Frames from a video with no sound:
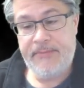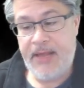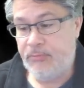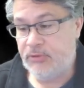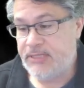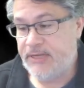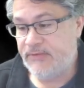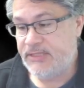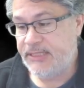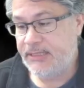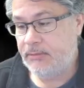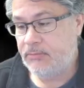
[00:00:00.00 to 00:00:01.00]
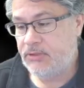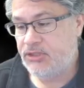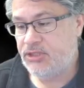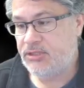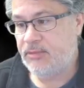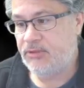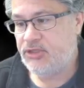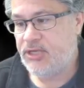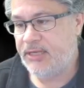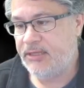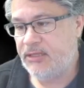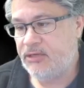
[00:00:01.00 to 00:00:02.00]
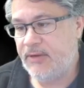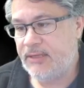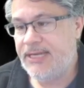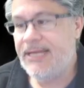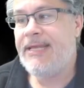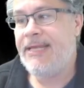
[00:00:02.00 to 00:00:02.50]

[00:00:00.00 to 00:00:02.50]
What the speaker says: April 17. Just double checking the correct date.